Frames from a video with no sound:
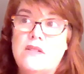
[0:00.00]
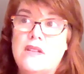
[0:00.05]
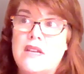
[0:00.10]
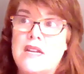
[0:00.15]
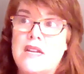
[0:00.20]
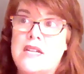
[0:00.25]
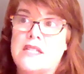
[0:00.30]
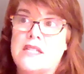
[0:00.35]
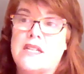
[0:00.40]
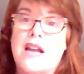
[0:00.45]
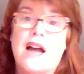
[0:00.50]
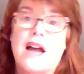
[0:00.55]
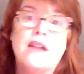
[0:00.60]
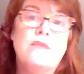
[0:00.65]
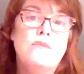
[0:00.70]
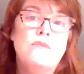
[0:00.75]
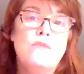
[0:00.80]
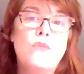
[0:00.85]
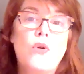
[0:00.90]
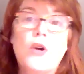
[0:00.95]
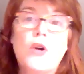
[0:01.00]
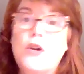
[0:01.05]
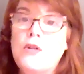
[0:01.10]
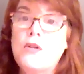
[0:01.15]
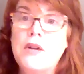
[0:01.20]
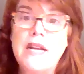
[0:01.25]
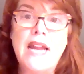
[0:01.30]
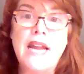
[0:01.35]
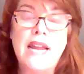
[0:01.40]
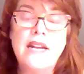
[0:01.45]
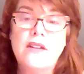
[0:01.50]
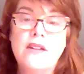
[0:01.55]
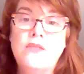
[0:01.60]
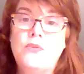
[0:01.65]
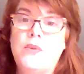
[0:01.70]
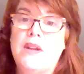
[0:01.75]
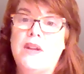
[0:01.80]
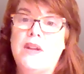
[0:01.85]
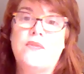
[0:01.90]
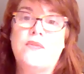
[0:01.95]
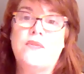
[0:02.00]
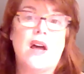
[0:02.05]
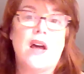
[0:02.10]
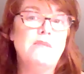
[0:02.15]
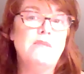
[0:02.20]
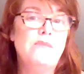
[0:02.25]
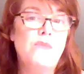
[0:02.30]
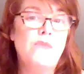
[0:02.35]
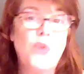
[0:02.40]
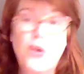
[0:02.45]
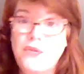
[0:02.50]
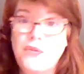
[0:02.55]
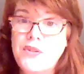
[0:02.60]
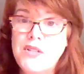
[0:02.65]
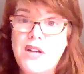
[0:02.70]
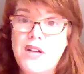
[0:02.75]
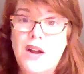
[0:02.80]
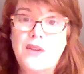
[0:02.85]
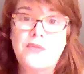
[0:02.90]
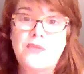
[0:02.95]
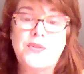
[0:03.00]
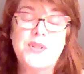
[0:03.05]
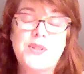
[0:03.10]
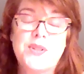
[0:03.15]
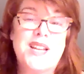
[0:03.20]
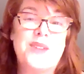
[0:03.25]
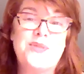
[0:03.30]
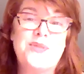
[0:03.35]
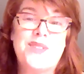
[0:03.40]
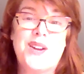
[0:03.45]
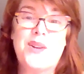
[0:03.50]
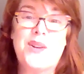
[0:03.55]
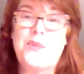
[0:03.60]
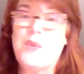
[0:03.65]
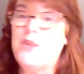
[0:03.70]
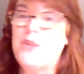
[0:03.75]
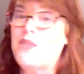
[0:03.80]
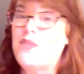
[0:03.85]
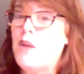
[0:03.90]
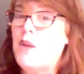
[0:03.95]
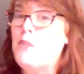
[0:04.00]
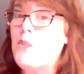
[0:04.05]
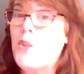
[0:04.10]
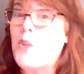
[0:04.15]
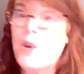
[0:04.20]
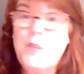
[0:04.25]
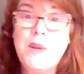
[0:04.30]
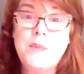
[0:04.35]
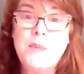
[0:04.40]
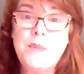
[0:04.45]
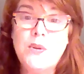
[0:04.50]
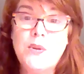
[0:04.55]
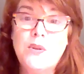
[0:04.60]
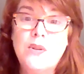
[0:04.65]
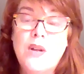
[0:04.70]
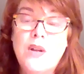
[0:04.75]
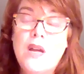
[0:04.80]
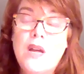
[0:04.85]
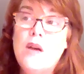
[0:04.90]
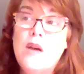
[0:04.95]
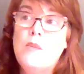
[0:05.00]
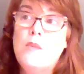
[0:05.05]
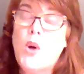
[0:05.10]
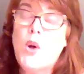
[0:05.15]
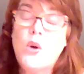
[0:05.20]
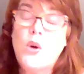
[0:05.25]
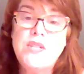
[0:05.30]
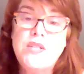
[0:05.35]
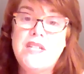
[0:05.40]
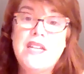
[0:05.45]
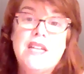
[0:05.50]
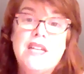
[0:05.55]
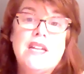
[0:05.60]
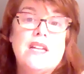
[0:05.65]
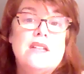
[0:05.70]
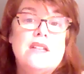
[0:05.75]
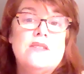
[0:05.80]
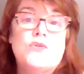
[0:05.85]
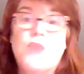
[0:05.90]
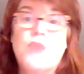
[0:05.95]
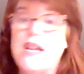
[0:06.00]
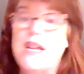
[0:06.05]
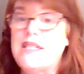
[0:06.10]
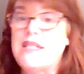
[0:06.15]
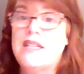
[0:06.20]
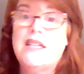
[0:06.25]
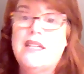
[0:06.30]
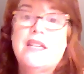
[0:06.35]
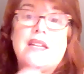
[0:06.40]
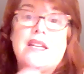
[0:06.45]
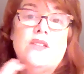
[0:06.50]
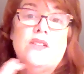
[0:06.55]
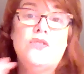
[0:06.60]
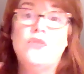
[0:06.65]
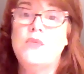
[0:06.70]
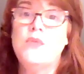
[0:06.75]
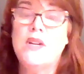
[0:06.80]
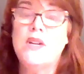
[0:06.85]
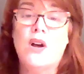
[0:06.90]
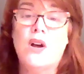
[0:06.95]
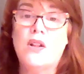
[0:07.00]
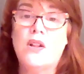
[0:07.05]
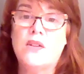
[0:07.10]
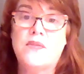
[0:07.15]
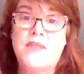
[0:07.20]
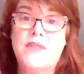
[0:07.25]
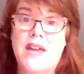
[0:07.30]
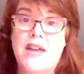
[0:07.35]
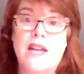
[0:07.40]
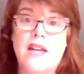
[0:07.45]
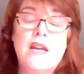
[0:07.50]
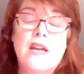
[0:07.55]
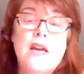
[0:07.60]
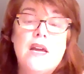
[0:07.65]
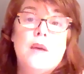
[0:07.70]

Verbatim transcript: it has gotten more creative we've got more photographers out there we've got more people posting and dressing and doing all of that.